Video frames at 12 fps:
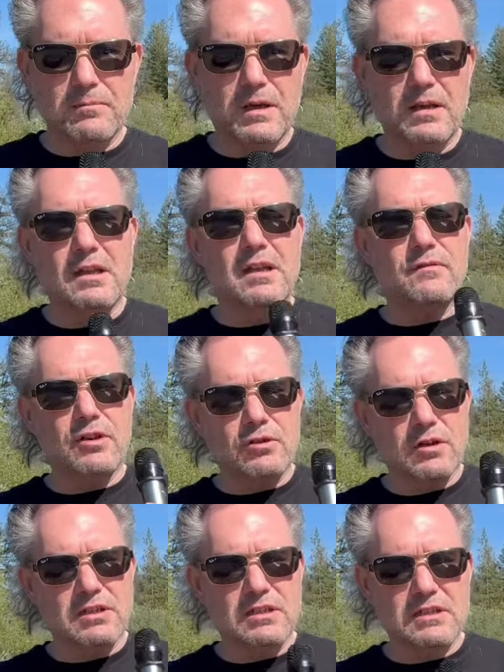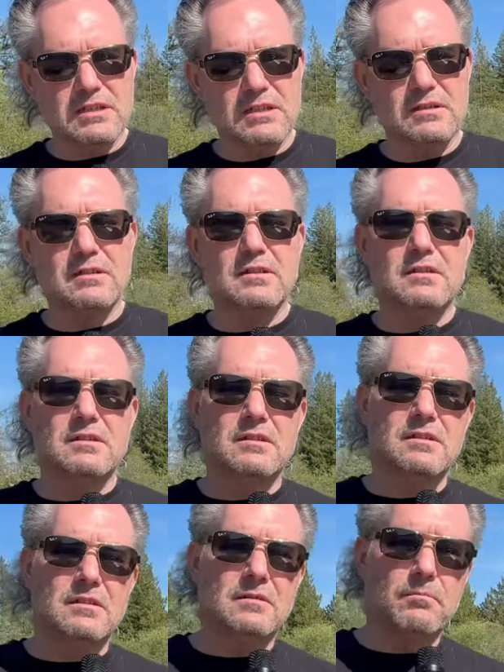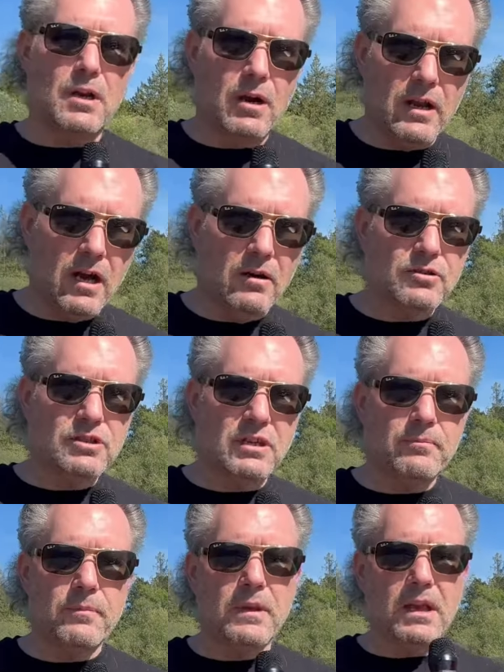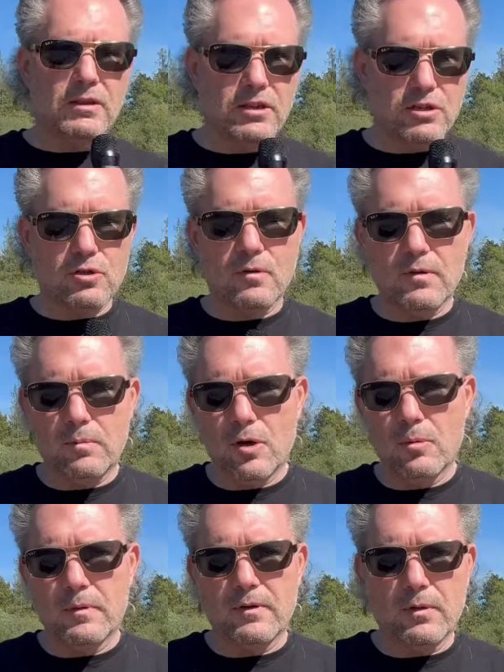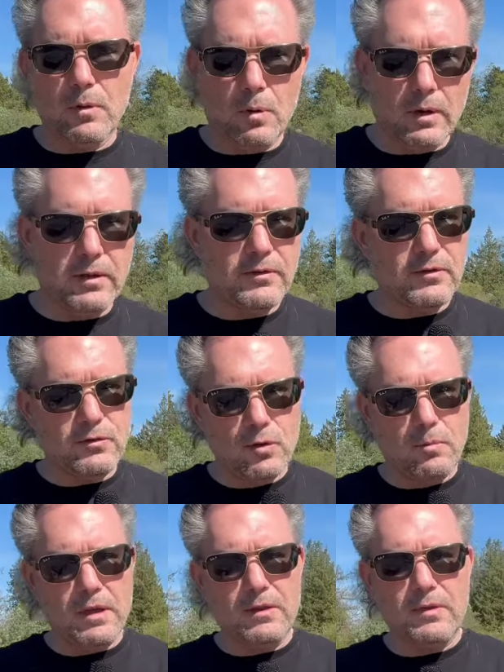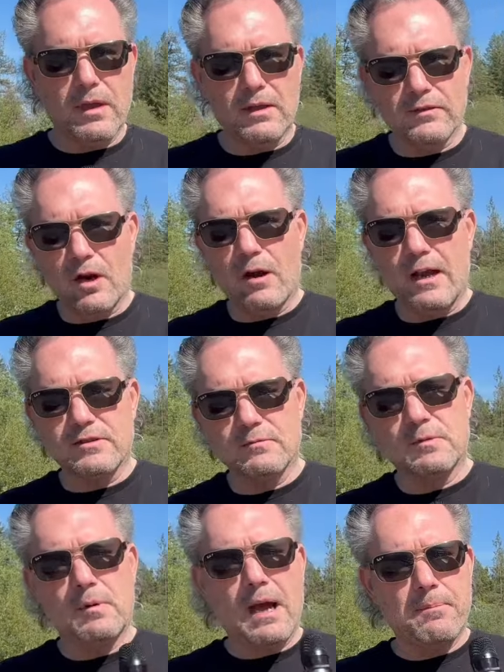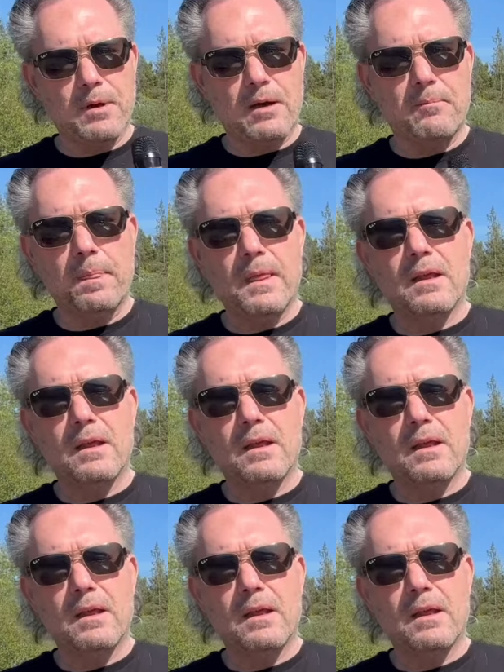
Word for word: but if you're a Christian listening, Mariology and the issue of the Pope and authority. These are two big things. All right, so we wrap up.